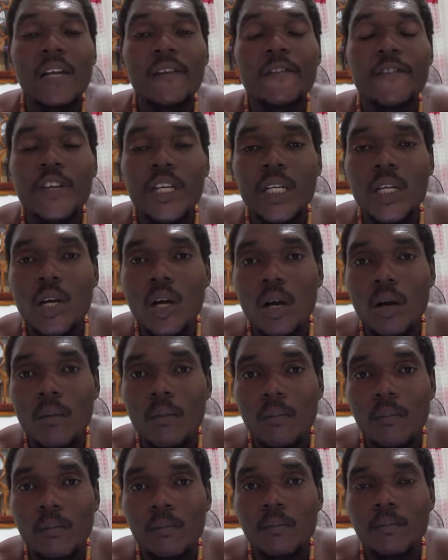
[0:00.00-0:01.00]

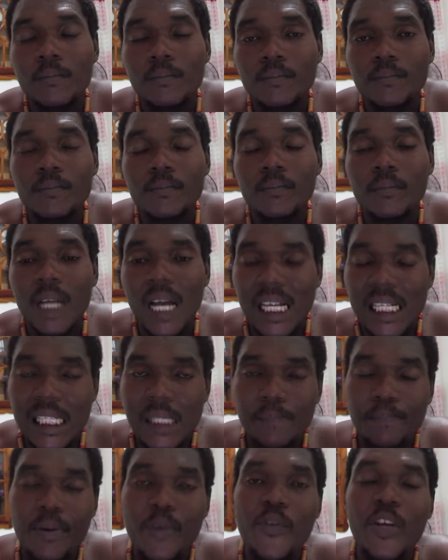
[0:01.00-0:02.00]
freedom, and
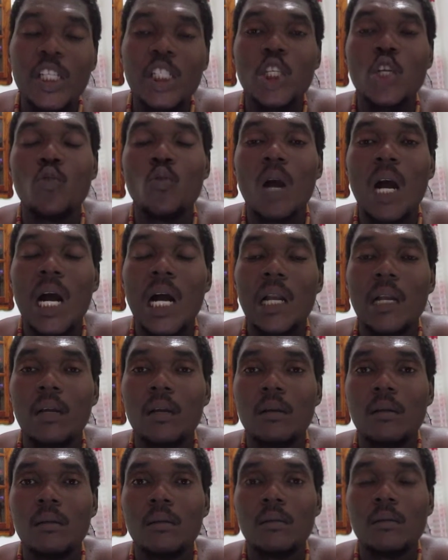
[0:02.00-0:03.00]
spiritual
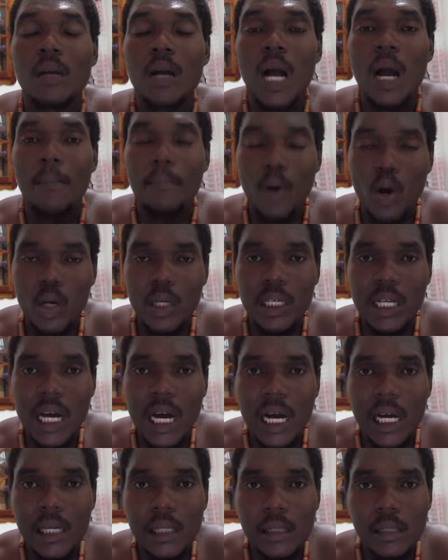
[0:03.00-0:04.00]

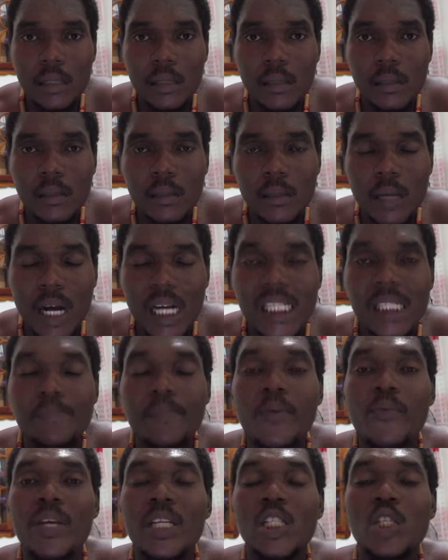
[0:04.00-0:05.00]
abundance or
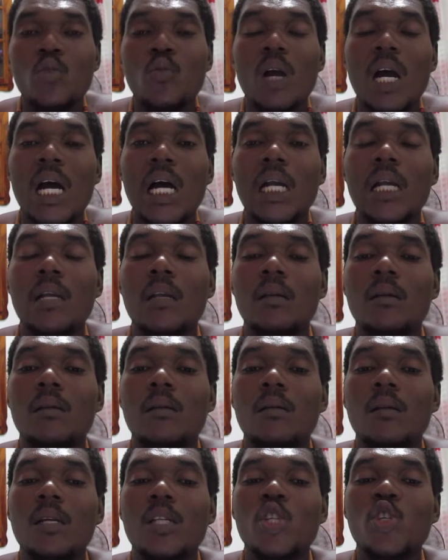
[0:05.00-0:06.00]
spiritual
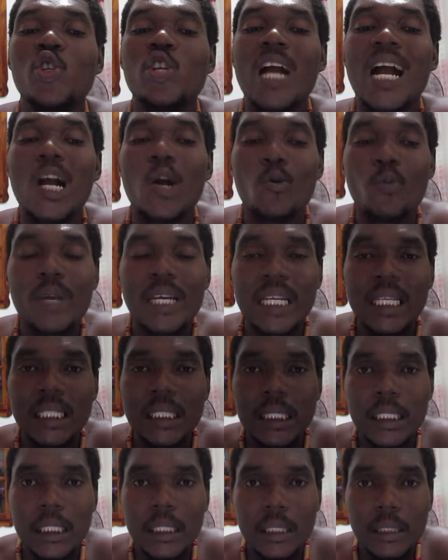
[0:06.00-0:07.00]

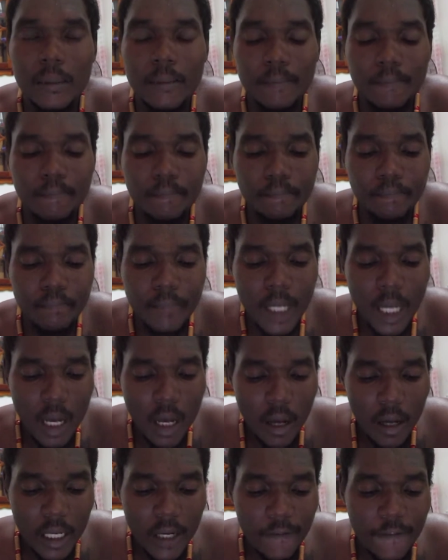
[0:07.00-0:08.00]
tranquility.
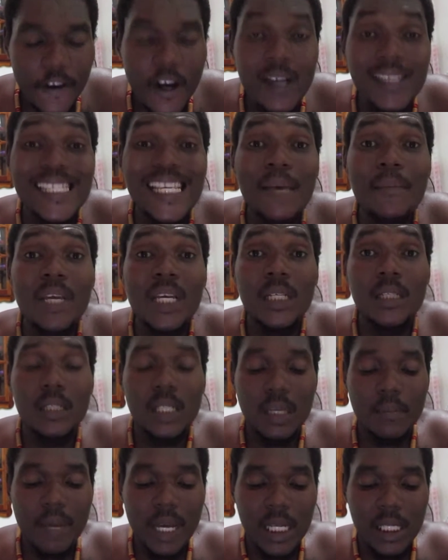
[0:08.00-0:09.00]
The first habit
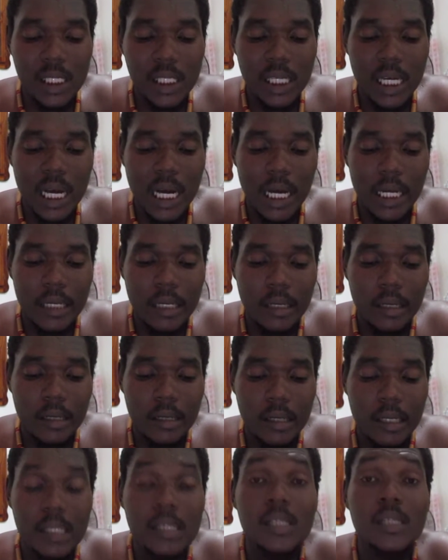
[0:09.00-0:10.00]
he mentioned
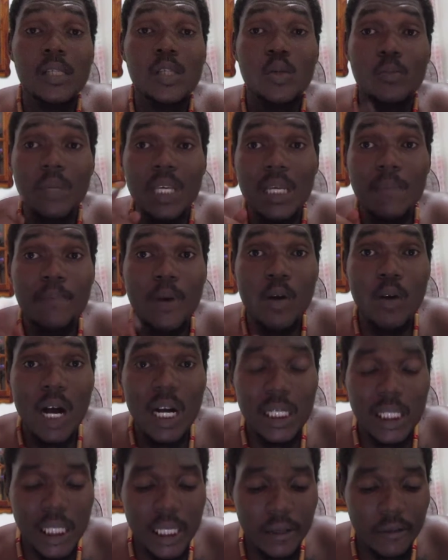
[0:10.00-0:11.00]
is to be
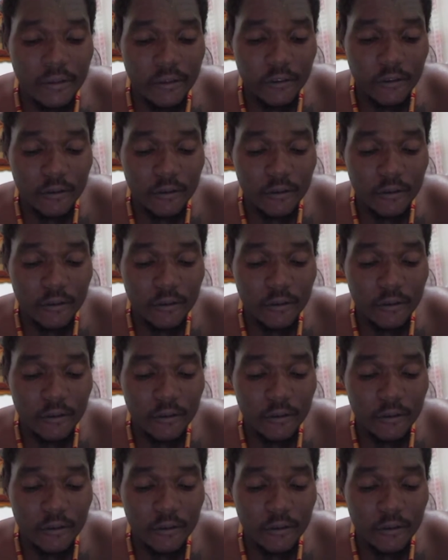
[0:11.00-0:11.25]
proactive.